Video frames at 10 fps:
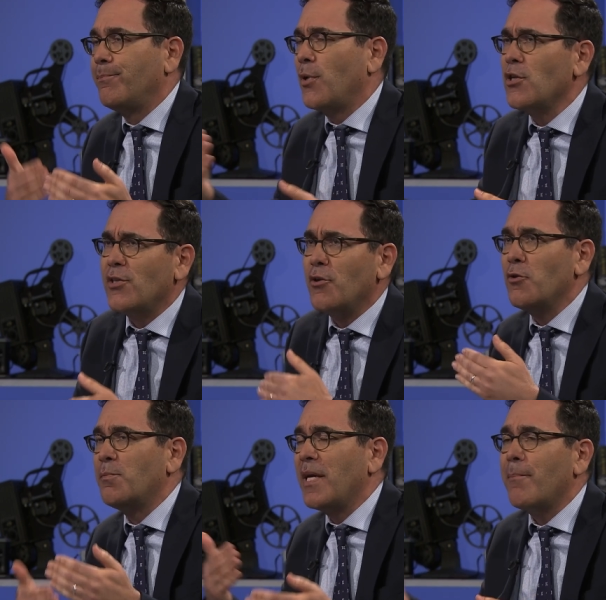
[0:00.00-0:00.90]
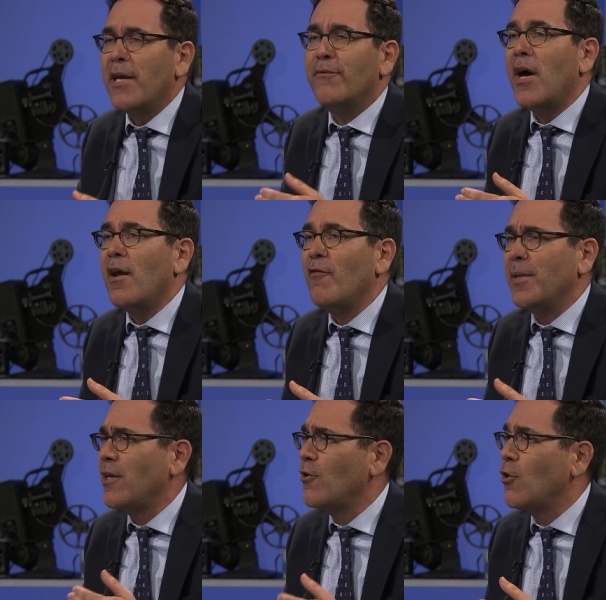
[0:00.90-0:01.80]
person who's being made fun of,
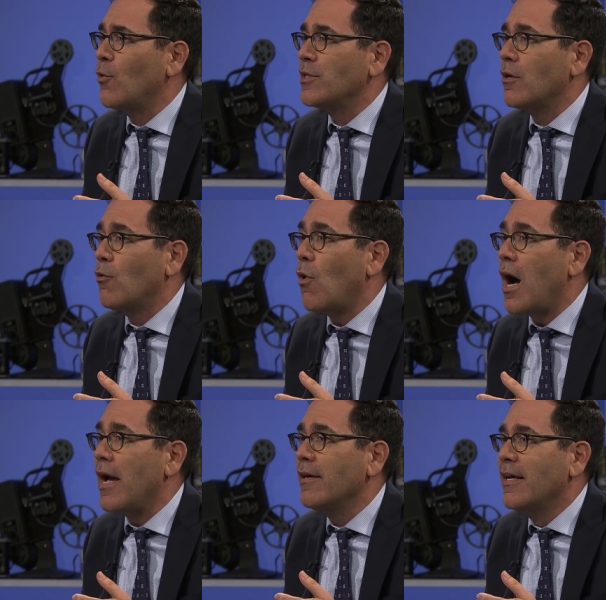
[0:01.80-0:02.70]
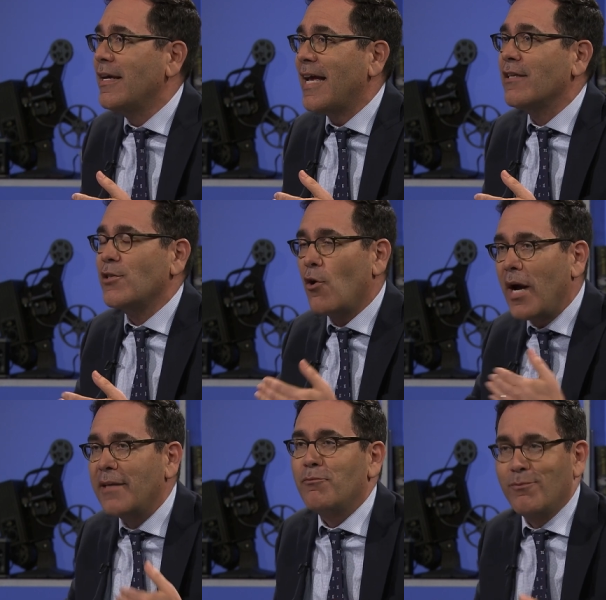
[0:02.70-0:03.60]
but they don't always know why. And so
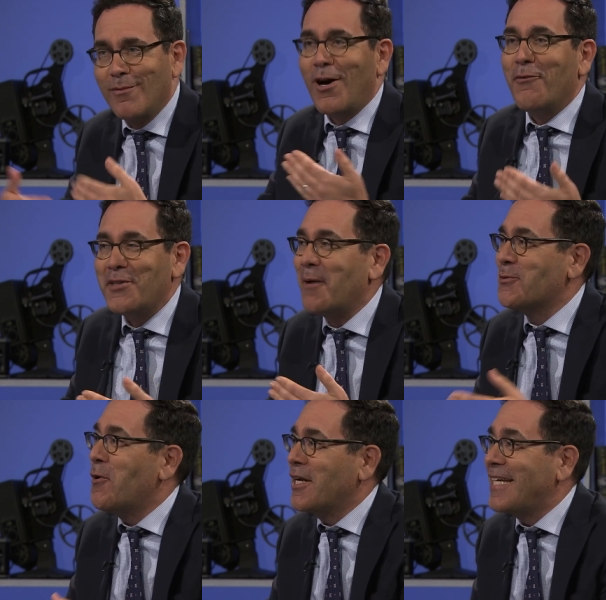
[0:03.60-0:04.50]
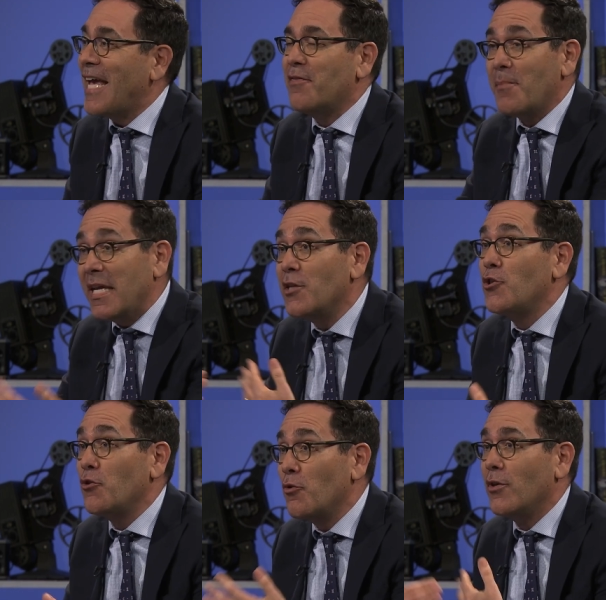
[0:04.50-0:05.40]
I oftentimes want to get them
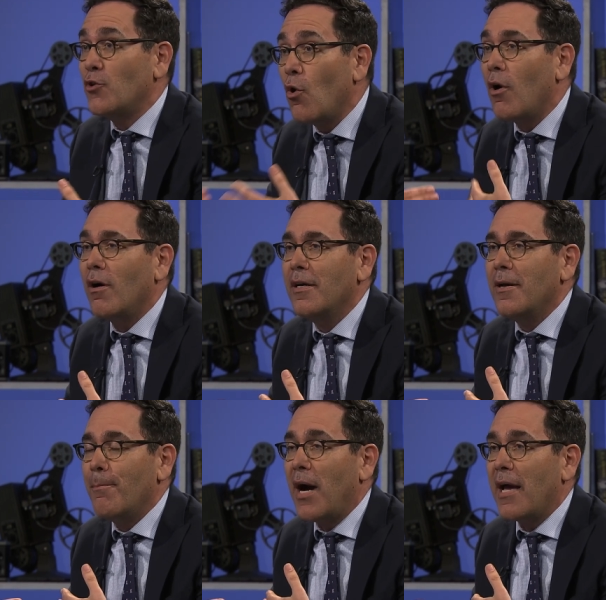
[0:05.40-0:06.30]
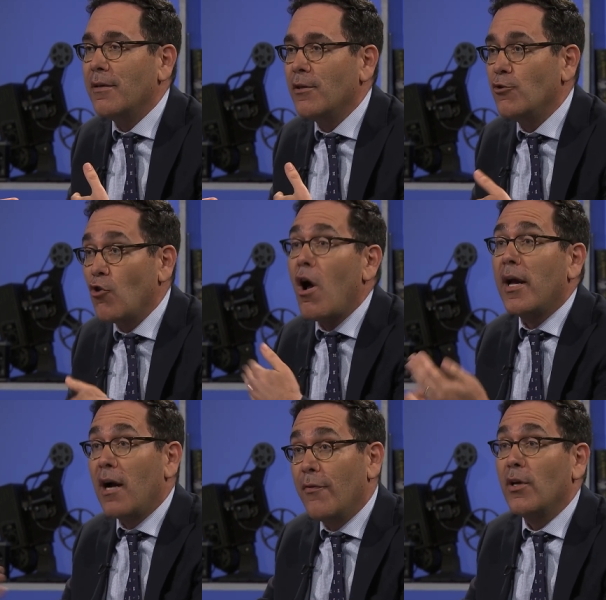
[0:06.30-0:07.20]
into the door by
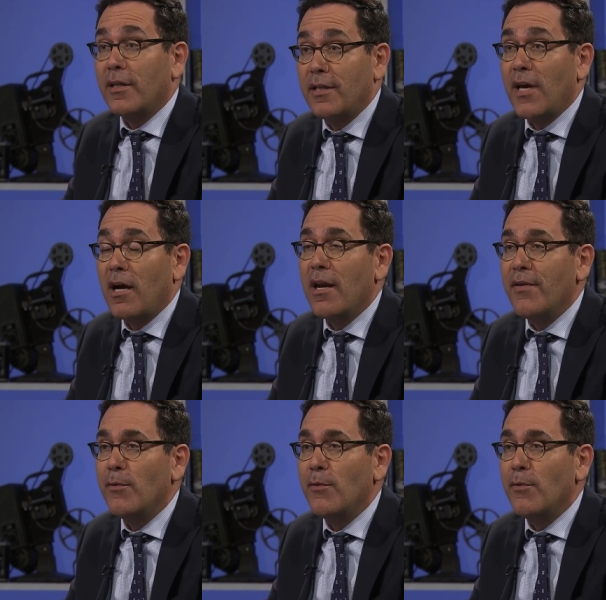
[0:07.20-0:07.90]
drawing on the, that kind of